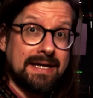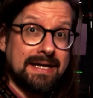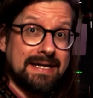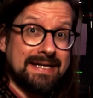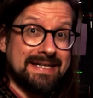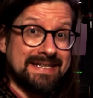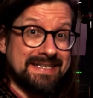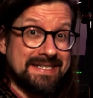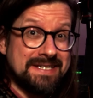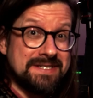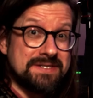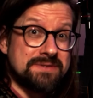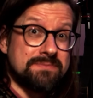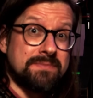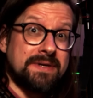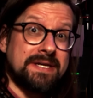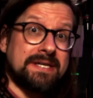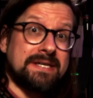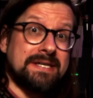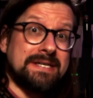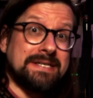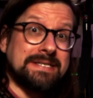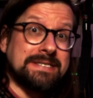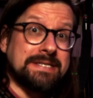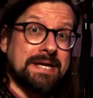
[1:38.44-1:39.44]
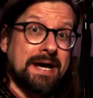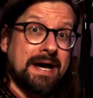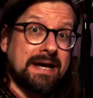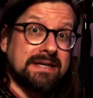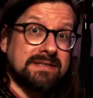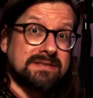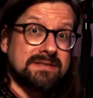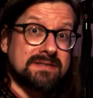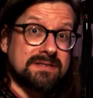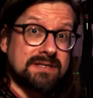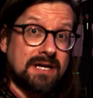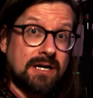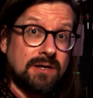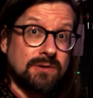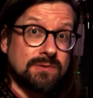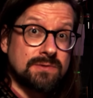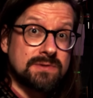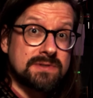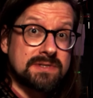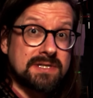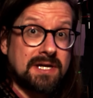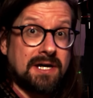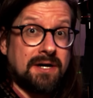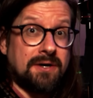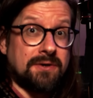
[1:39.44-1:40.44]
It is making nice
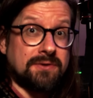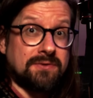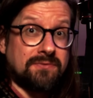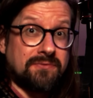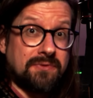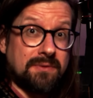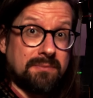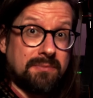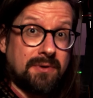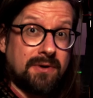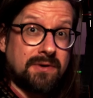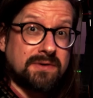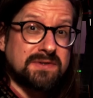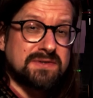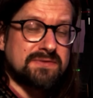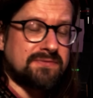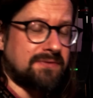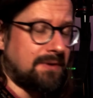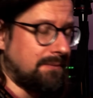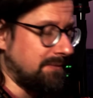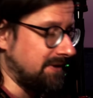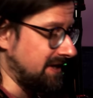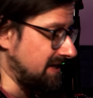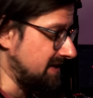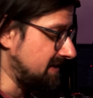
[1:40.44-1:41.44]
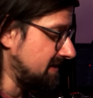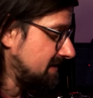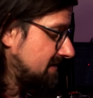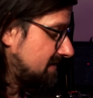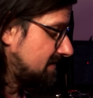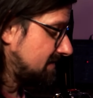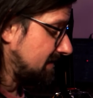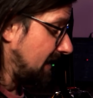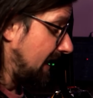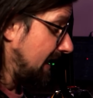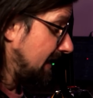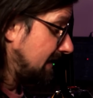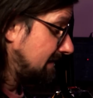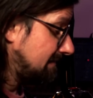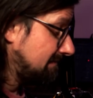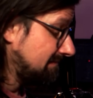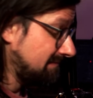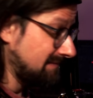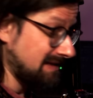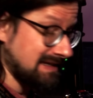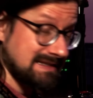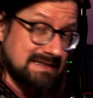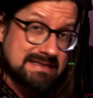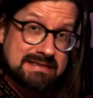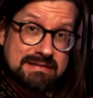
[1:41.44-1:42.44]
sounds out of the box from that sign
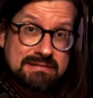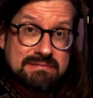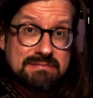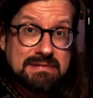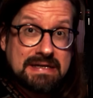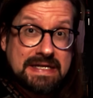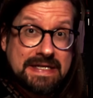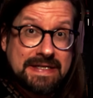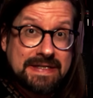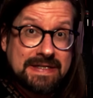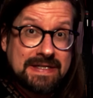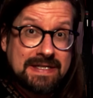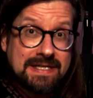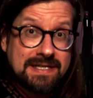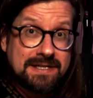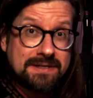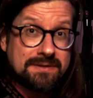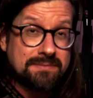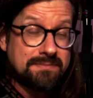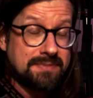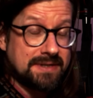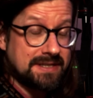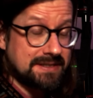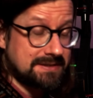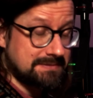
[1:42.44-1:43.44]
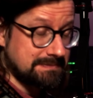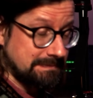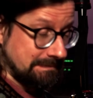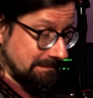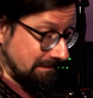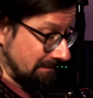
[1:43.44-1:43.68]
that's in here, but